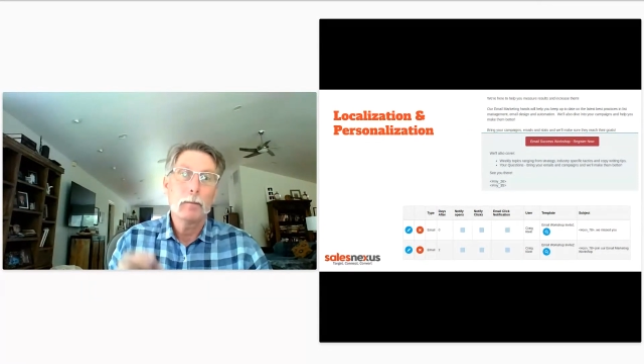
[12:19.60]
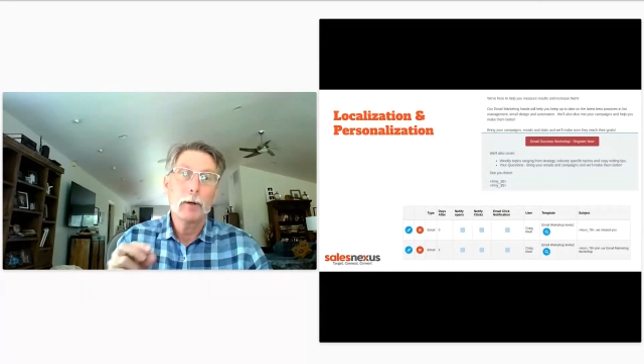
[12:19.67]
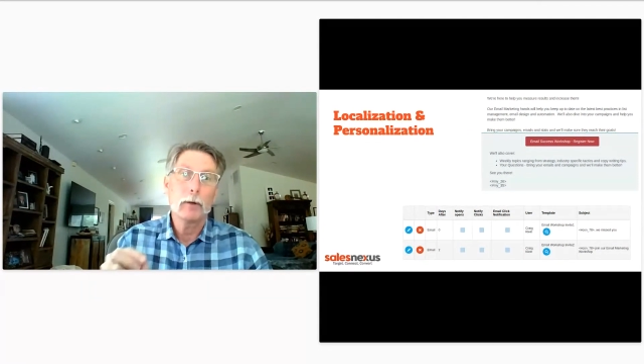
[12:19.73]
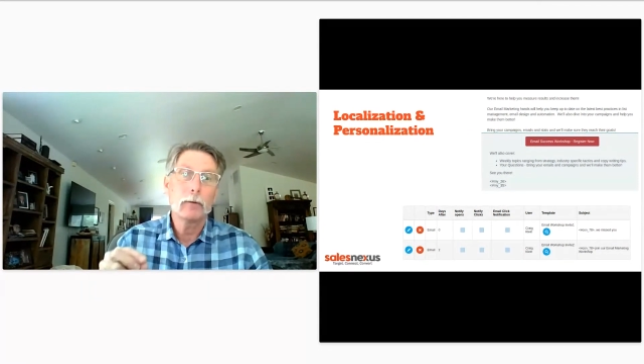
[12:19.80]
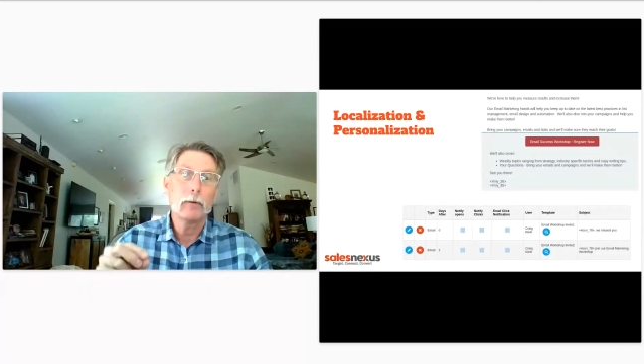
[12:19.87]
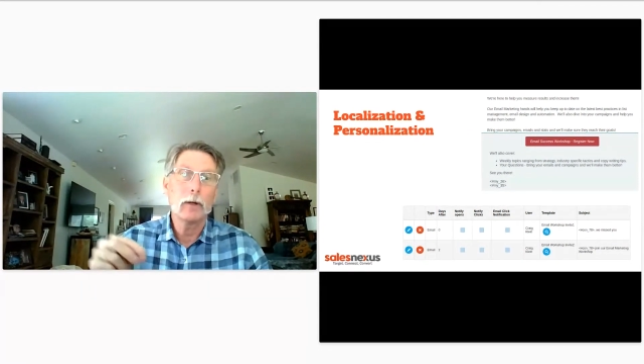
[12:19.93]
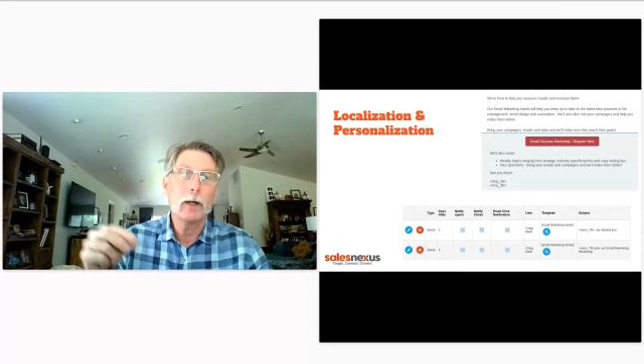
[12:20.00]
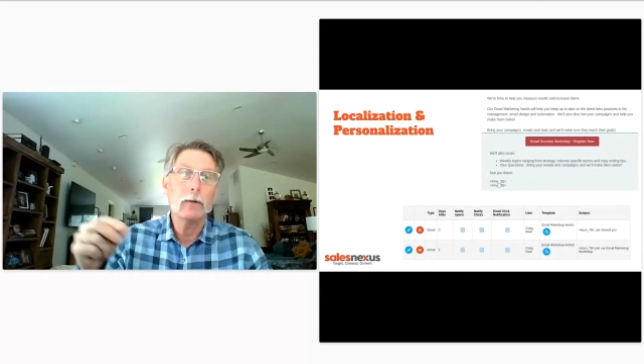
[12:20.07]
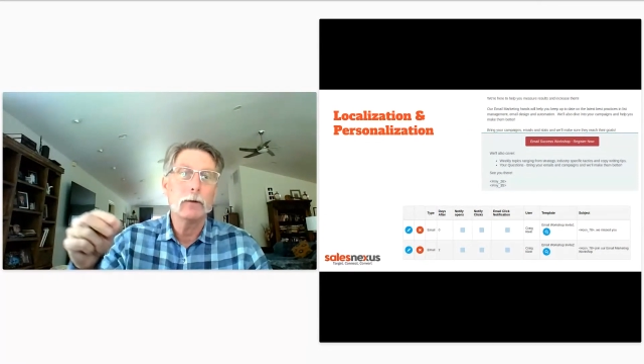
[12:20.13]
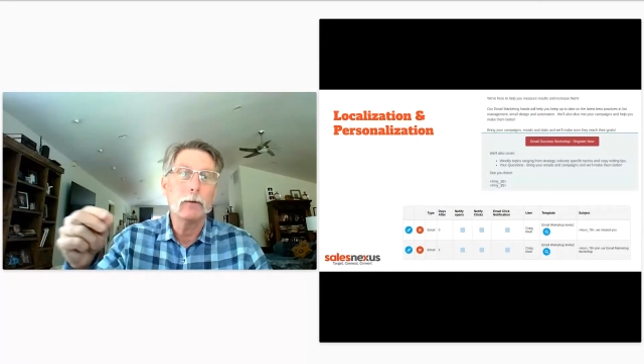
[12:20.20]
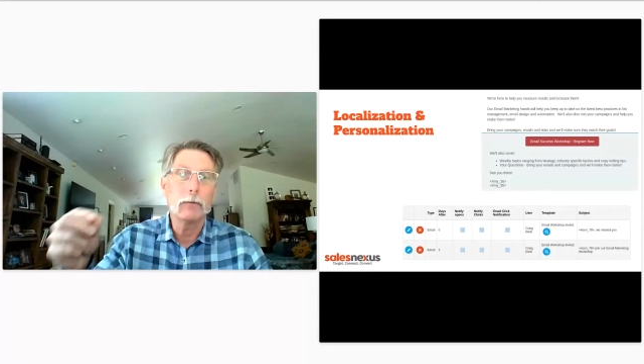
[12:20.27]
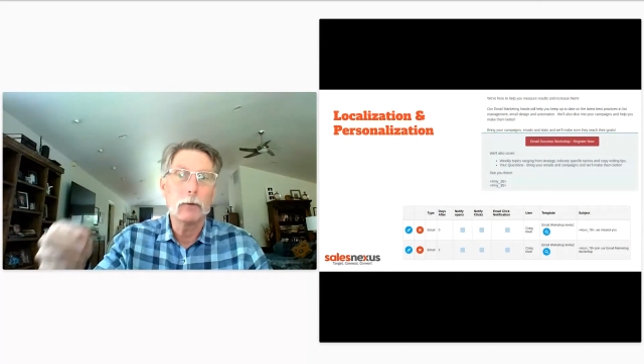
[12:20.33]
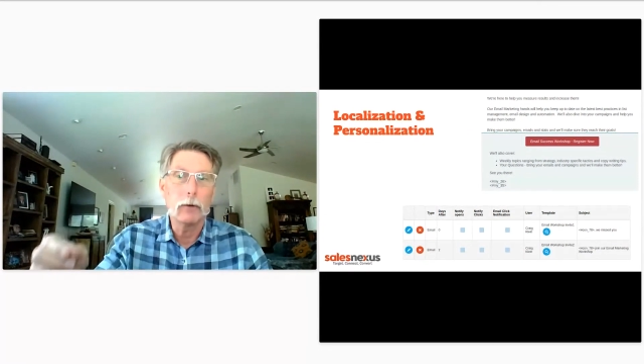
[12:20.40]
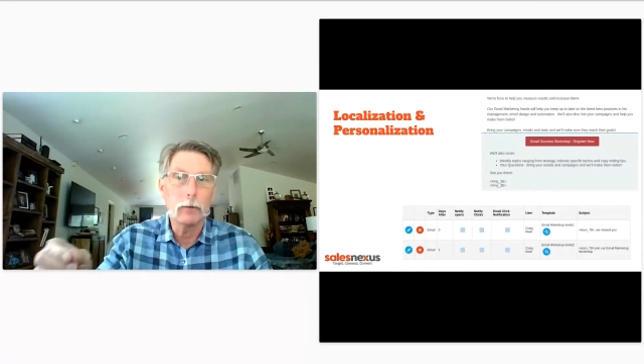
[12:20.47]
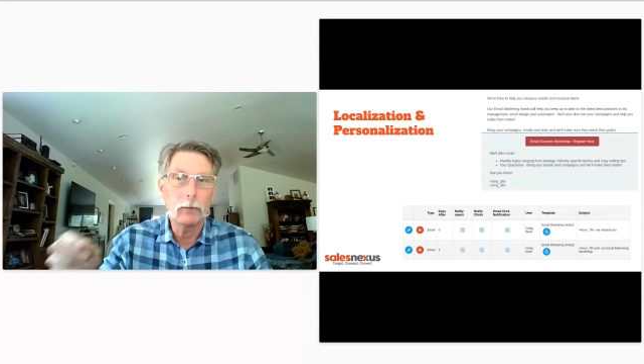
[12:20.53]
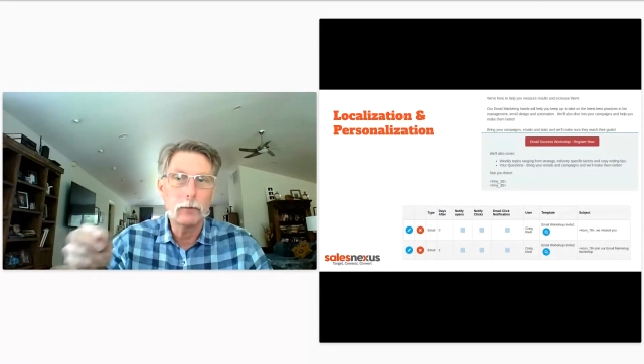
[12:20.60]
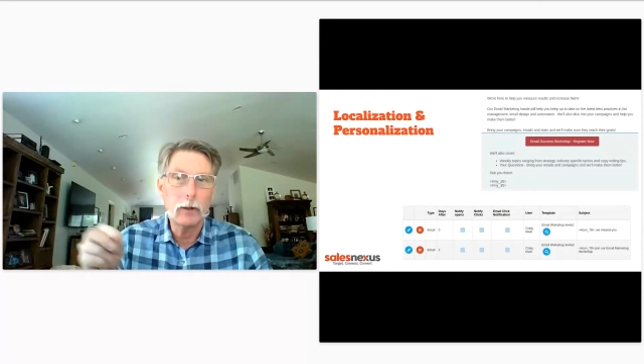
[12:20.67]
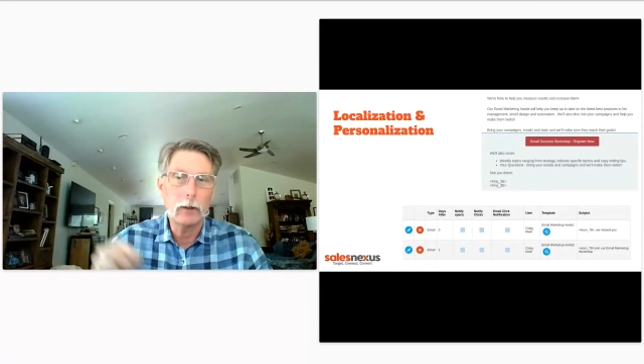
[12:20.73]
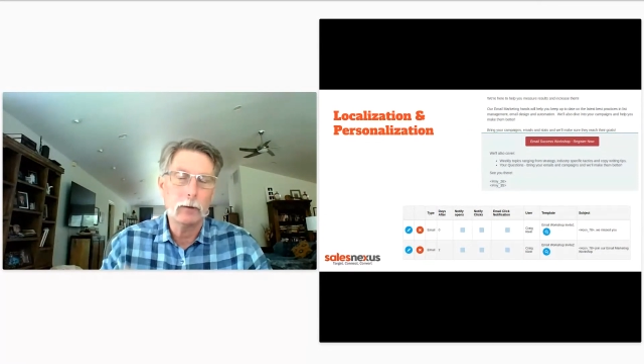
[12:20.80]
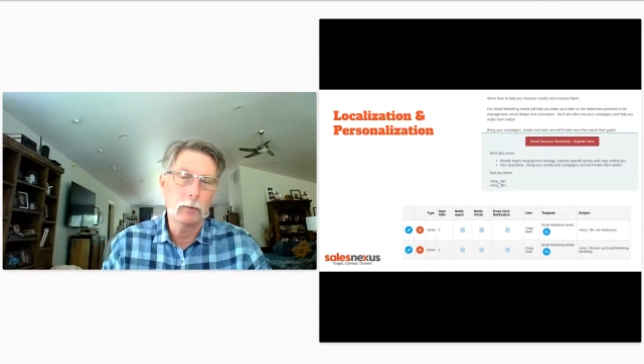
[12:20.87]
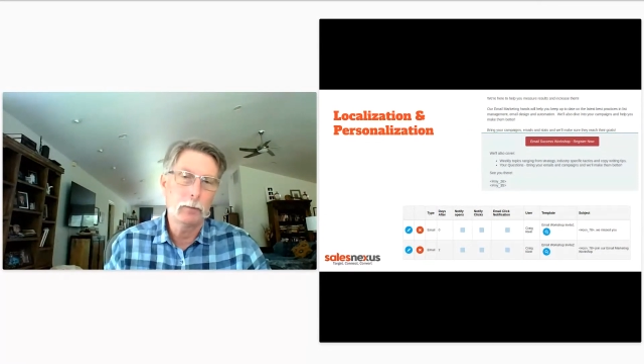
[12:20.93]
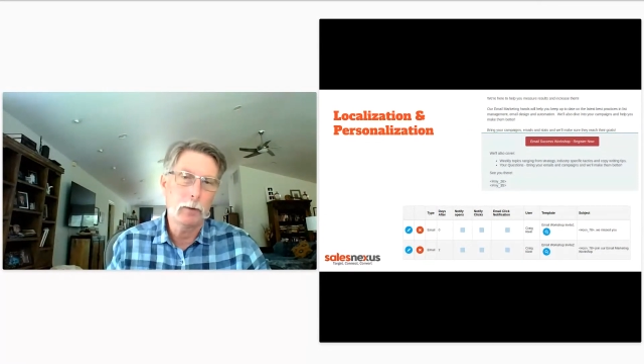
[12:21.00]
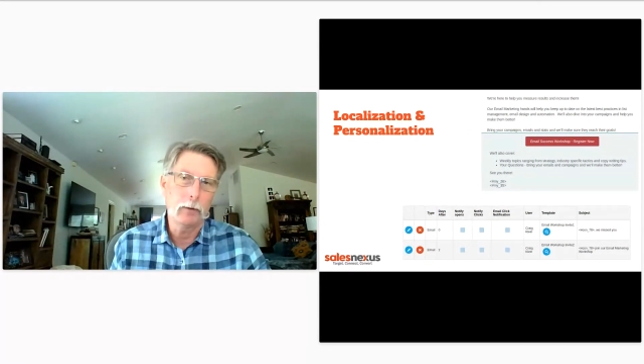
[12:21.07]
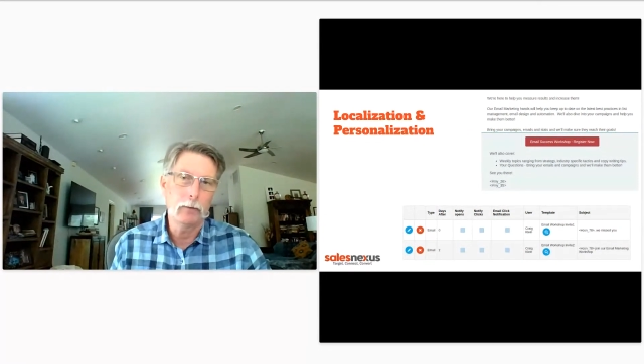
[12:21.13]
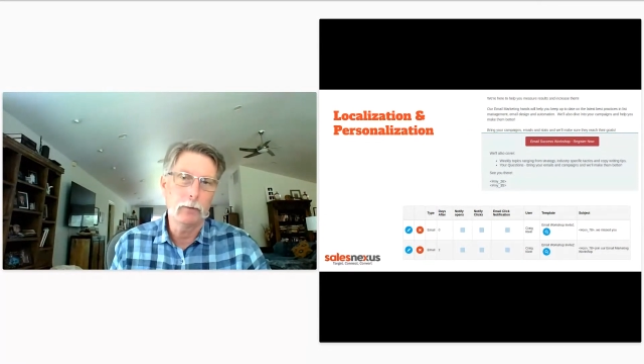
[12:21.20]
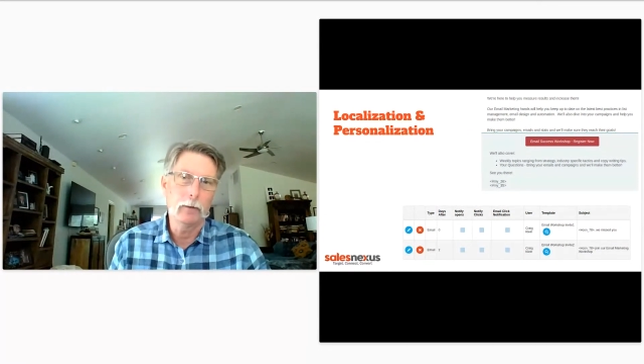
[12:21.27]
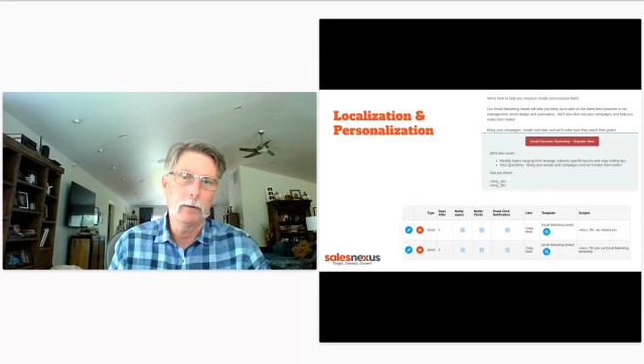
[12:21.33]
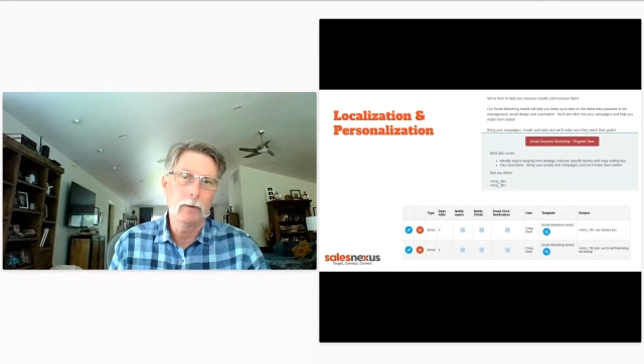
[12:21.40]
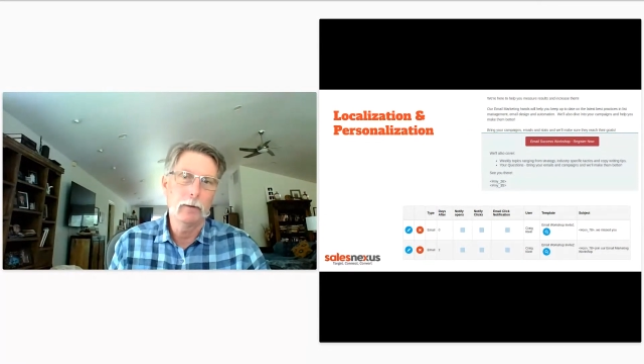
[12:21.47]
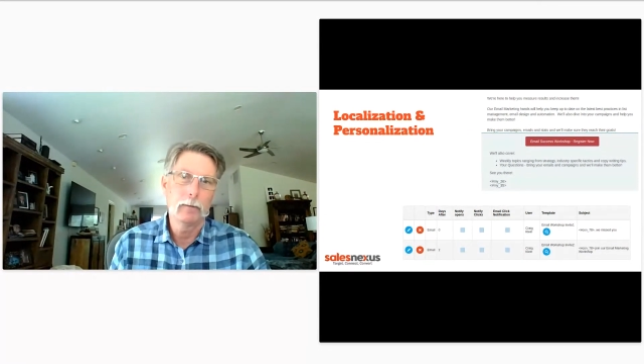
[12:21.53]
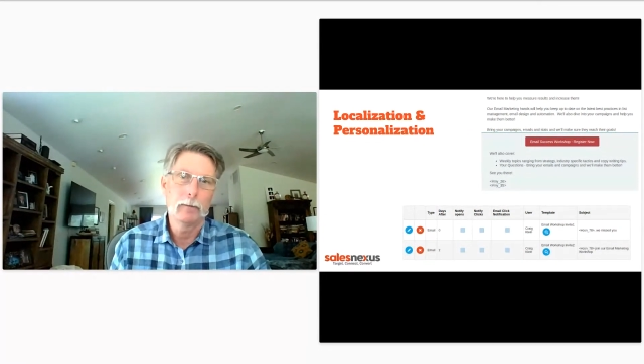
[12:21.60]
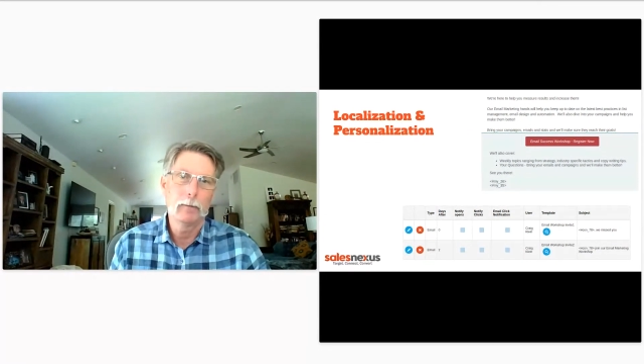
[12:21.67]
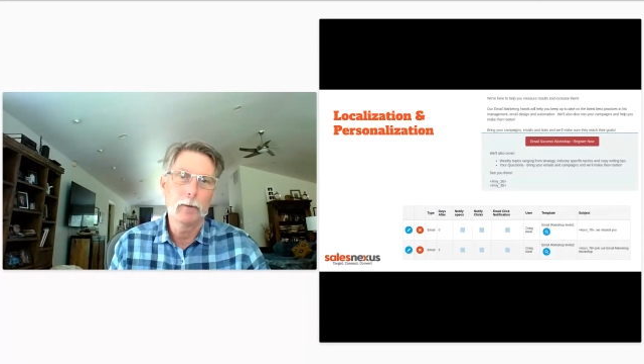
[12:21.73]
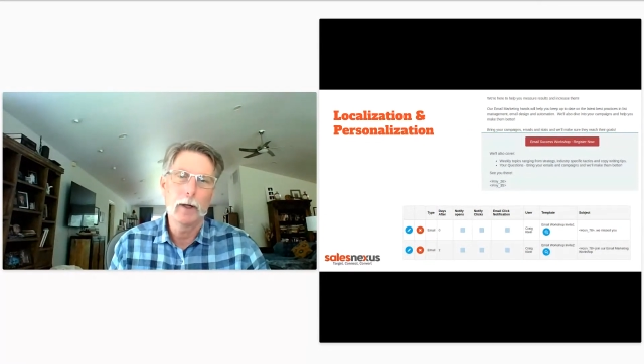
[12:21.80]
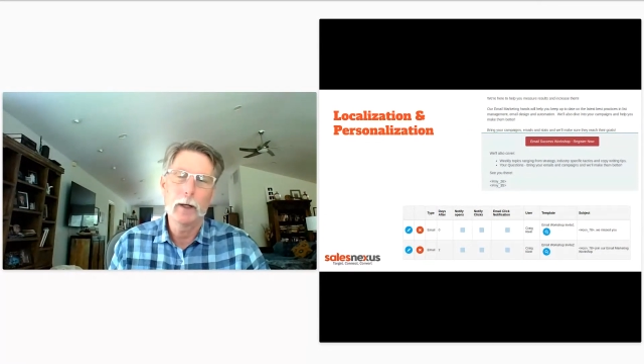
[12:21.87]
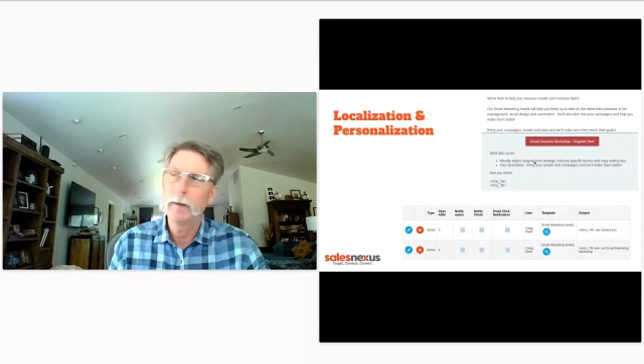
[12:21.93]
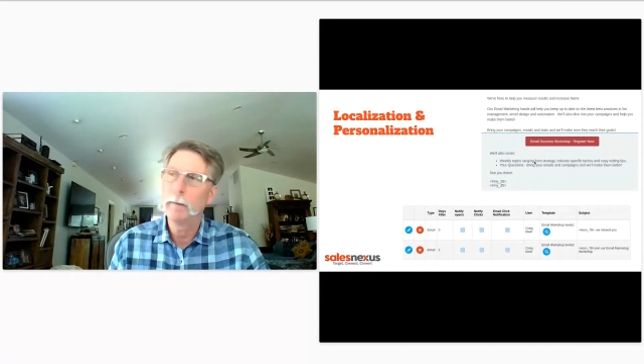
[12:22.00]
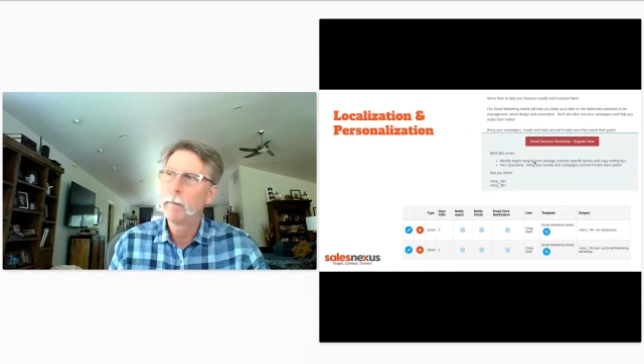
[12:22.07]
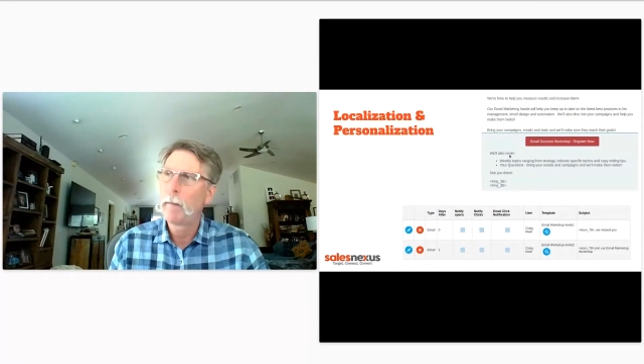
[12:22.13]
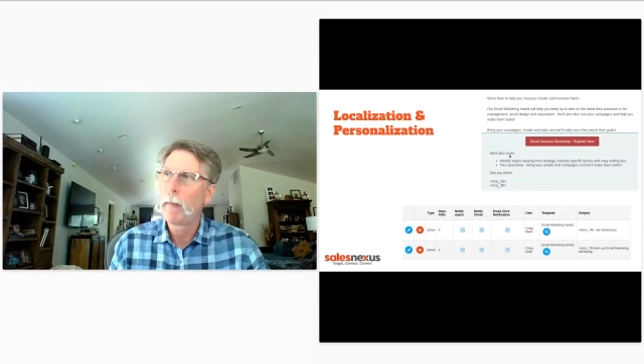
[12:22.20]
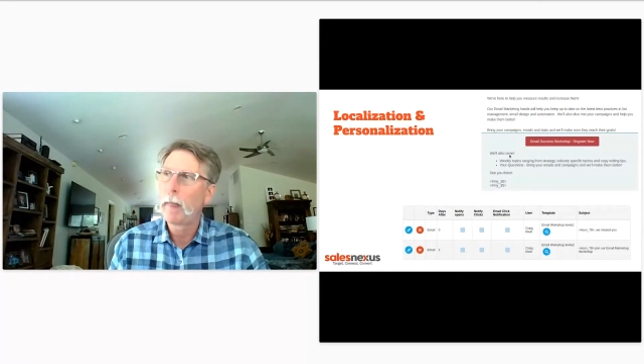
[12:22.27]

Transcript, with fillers: personalizing for the salesperson, right?